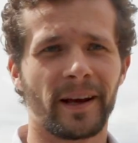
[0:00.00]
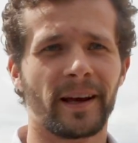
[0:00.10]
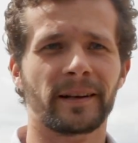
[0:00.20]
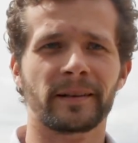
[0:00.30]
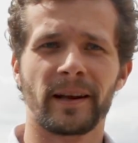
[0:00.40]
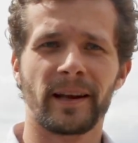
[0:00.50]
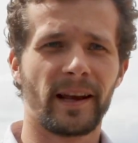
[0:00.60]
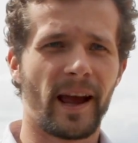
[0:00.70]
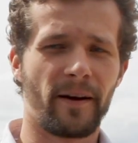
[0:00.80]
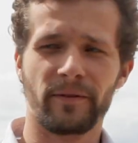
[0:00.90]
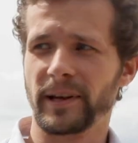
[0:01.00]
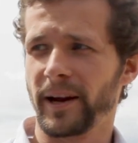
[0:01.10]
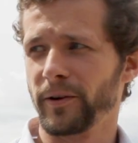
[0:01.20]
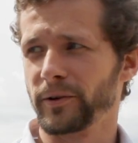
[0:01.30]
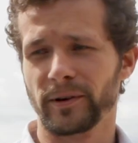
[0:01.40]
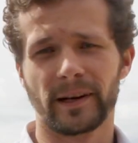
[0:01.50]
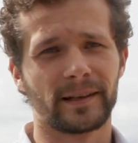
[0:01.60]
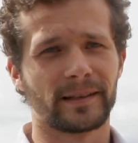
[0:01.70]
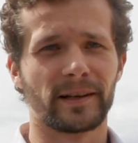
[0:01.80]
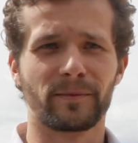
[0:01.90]
and every character
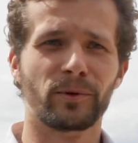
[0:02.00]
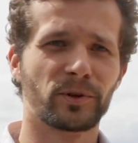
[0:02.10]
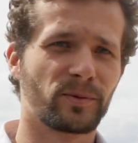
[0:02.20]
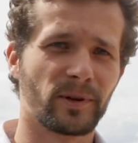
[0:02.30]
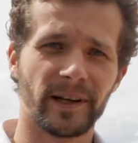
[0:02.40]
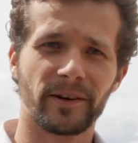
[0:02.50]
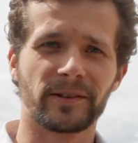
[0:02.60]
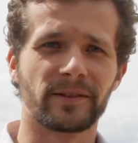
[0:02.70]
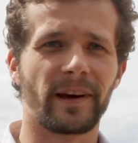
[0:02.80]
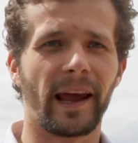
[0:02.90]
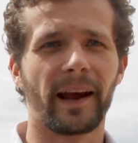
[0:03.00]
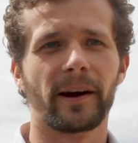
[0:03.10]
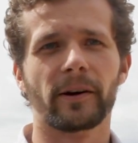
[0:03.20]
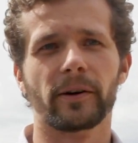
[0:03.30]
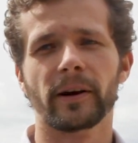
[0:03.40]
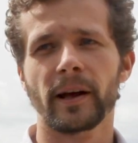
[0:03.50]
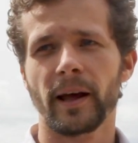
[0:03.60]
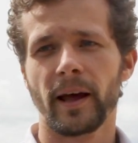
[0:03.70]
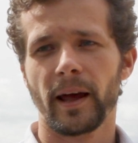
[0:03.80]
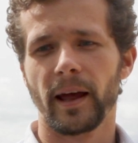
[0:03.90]
has like multiple layers of hair,
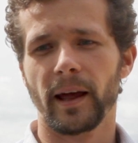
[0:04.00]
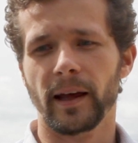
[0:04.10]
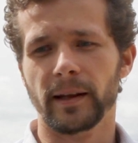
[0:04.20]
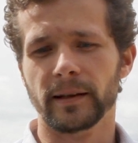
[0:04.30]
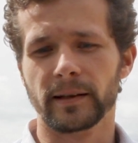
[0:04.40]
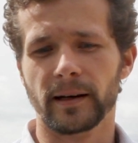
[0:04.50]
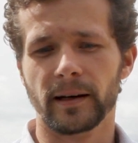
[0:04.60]
and